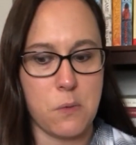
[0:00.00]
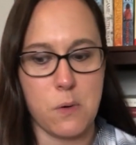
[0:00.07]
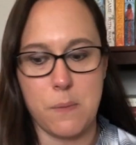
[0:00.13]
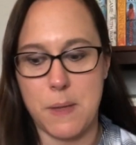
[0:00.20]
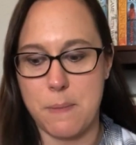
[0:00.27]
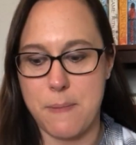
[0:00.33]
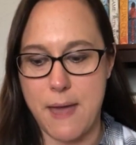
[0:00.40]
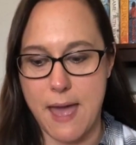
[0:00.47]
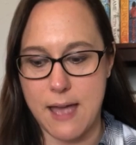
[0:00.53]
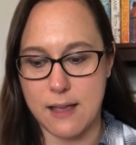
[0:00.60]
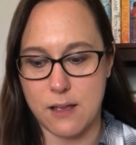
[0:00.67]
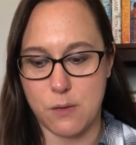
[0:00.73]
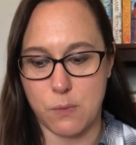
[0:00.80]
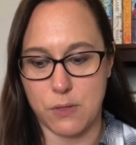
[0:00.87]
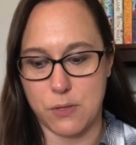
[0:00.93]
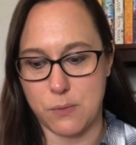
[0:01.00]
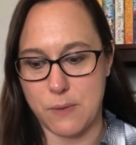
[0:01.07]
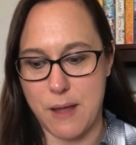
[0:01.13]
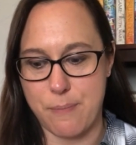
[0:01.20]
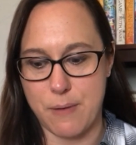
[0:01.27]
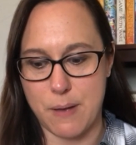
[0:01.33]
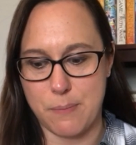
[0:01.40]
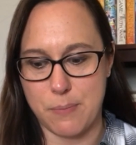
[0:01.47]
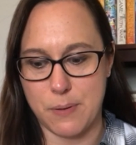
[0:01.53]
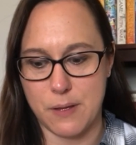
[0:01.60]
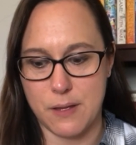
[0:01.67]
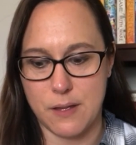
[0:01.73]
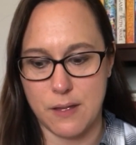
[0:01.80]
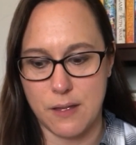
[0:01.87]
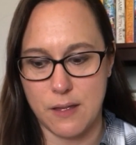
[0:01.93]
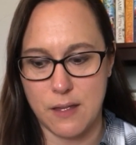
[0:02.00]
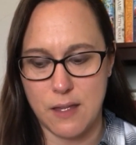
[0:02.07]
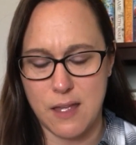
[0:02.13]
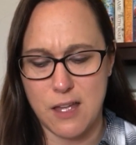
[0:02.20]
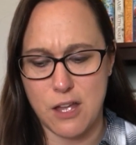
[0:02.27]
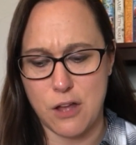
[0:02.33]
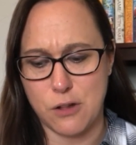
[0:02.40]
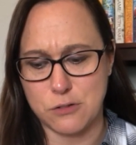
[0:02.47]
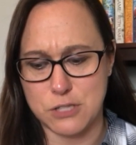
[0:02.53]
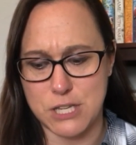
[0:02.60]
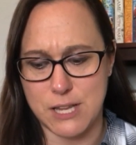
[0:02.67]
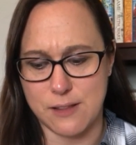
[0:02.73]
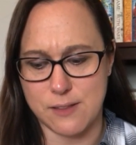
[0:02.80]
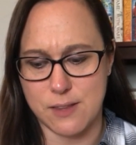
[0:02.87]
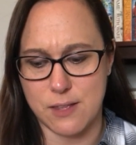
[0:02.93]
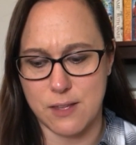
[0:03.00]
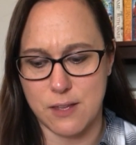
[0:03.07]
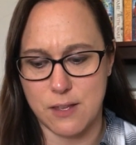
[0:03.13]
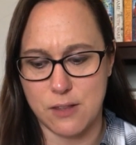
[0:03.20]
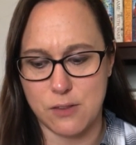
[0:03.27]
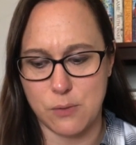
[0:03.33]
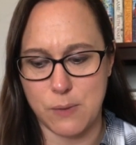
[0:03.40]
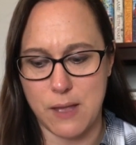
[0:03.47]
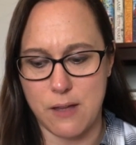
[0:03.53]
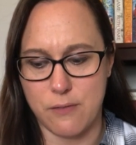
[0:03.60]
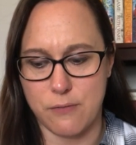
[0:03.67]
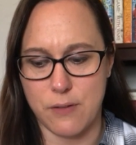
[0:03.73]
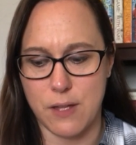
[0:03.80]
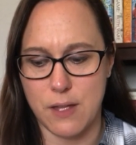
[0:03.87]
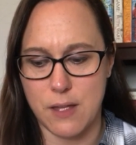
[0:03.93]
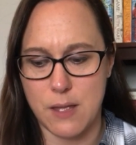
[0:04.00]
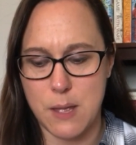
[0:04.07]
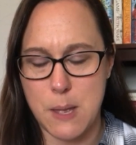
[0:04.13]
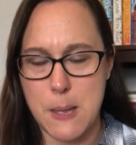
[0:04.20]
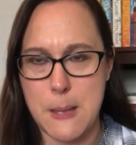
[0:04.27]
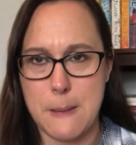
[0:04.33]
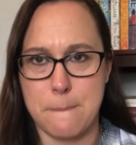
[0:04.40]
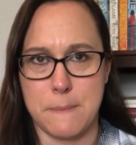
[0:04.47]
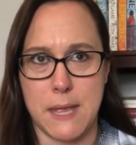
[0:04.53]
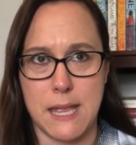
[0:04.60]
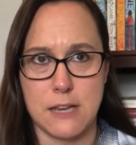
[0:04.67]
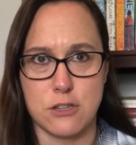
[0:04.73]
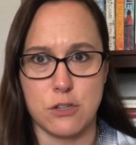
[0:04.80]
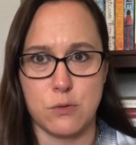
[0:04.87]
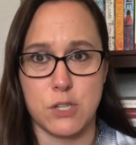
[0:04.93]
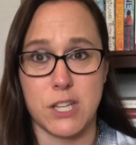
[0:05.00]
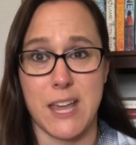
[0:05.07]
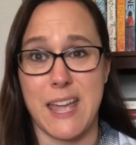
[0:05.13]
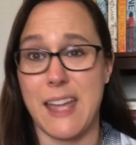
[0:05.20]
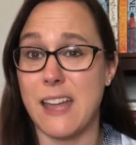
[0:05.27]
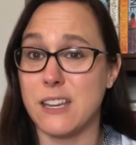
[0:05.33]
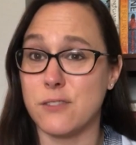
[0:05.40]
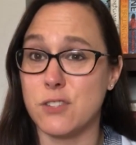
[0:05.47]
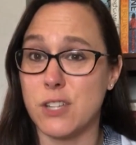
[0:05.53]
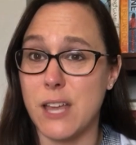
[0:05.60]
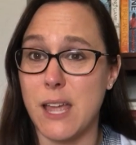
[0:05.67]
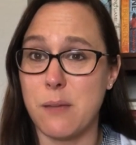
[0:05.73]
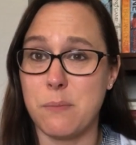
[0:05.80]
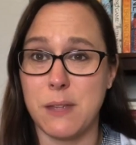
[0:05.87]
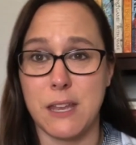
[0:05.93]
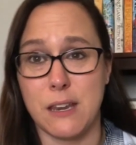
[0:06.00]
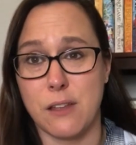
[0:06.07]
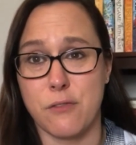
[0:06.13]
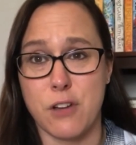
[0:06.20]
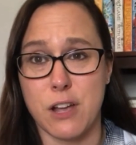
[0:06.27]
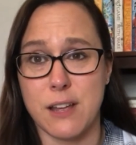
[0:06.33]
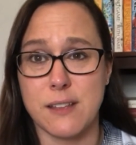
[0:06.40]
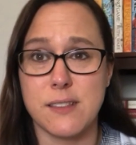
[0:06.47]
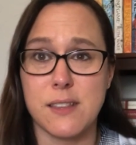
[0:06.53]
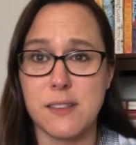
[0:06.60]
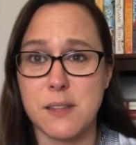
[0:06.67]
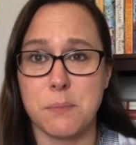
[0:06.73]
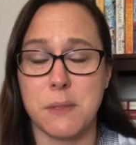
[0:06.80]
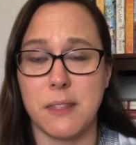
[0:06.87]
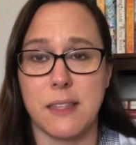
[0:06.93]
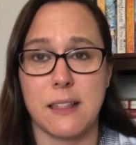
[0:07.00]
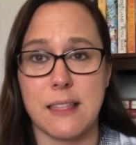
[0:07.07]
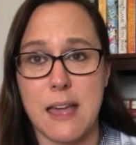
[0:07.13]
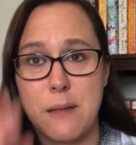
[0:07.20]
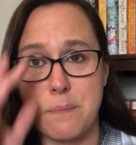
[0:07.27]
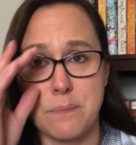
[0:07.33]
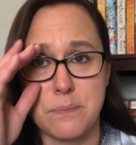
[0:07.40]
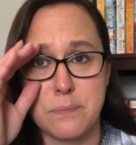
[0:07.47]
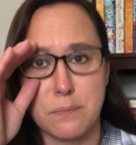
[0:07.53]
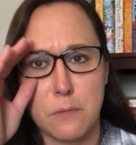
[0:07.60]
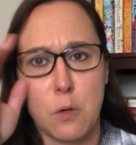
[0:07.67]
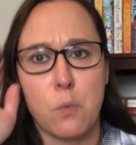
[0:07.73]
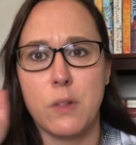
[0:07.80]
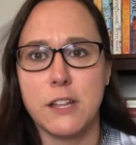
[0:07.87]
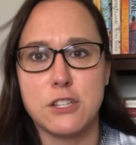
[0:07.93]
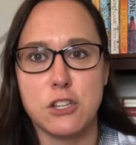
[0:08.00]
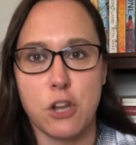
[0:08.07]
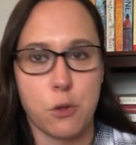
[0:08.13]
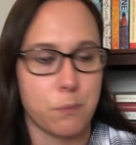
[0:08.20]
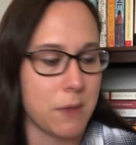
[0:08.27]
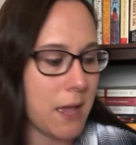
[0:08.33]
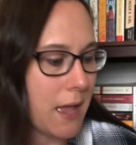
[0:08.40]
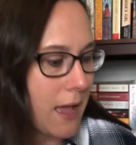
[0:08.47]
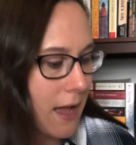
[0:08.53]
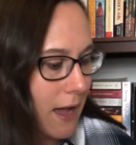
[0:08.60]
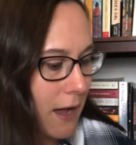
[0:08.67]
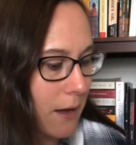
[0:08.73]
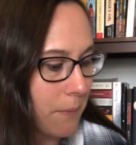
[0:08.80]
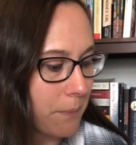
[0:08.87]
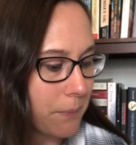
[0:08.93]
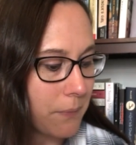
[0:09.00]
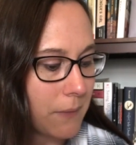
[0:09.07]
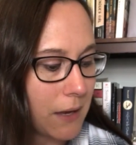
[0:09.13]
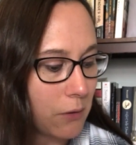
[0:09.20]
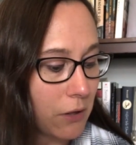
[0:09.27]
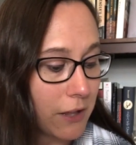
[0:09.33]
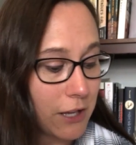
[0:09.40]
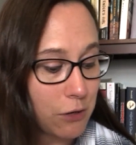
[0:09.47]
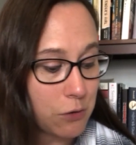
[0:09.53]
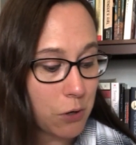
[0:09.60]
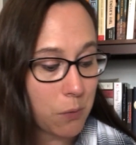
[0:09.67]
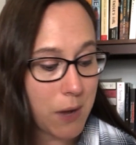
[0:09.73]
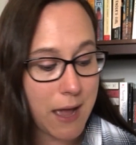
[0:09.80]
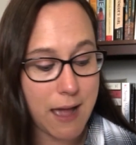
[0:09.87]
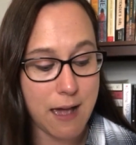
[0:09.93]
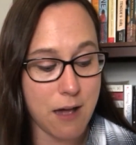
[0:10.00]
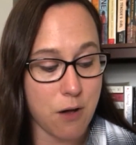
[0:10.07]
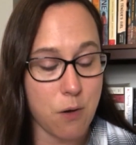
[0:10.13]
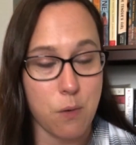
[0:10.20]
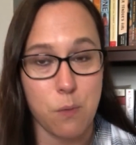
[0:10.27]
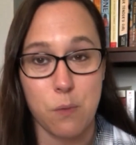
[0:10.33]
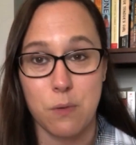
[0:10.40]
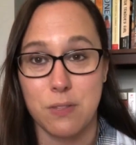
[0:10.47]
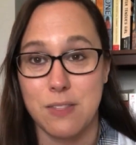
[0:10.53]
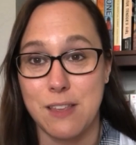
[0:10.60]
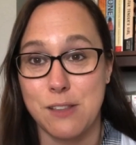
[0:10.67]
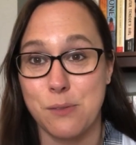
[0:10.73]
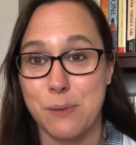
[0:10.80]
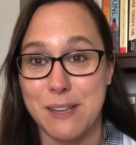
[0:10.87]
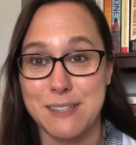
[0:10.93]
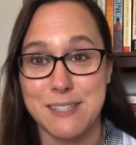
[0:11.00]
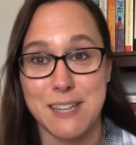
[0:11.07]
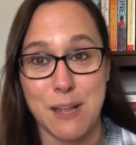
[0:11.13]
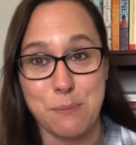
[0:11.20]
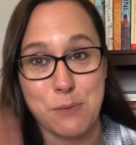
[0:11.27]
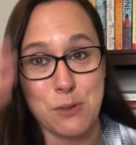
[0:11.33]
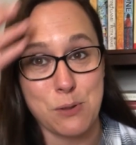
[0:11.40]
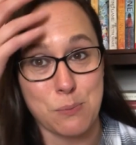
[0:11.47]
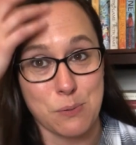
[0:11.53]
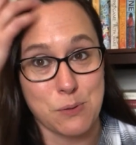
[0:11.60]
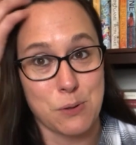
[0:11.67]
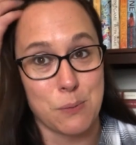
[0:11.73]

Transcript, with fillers: We'll be back with a wrap up. Oh geez, so we have May, June, July, end of July, beginning of August, something like that. We'll let you know. Um, and I'll let you know how these went. I'm super,